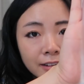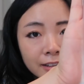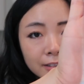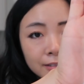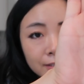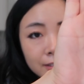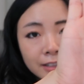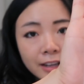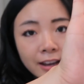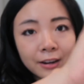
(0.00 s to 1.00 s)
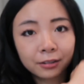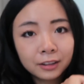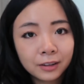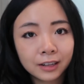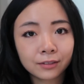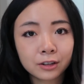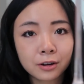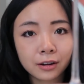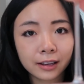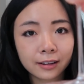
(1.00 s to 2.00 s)
I don't think you can
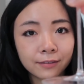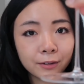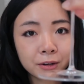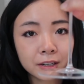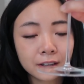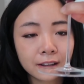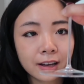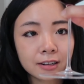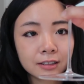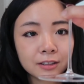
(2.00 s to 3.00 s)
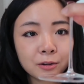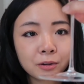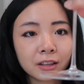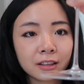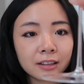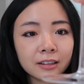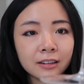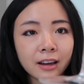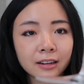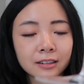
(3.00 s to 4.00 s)
even like focus on that. It's so
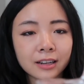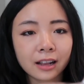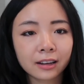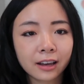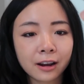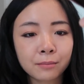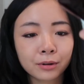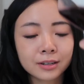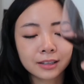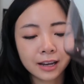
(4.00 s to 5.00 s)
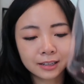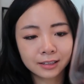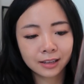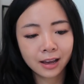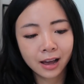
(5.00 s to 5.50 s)
thin and delicate and precise.